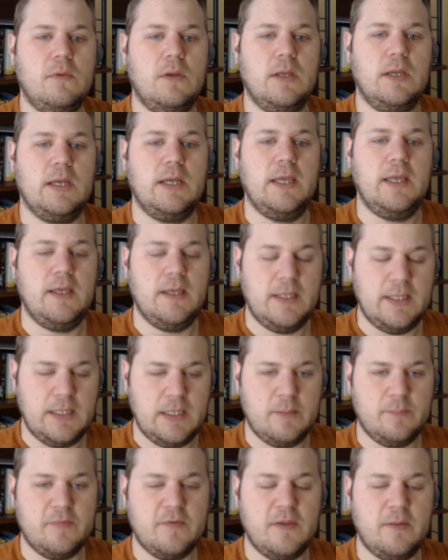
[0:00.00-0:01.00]

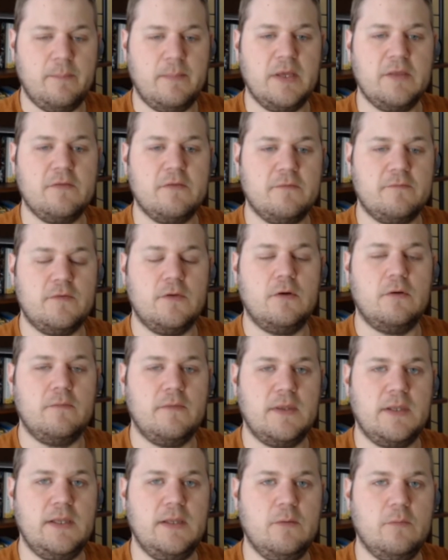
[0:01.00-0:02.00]
Kamsky must have known
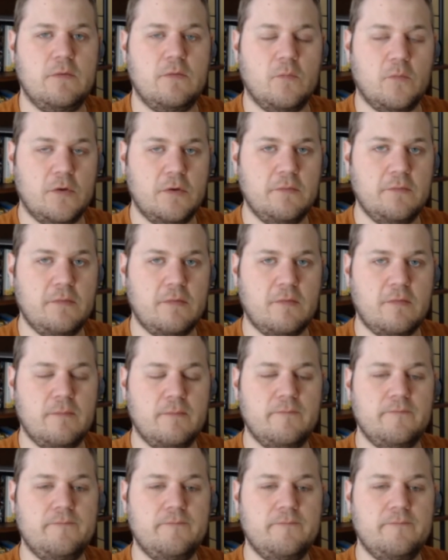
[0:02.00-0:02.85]
that he was worse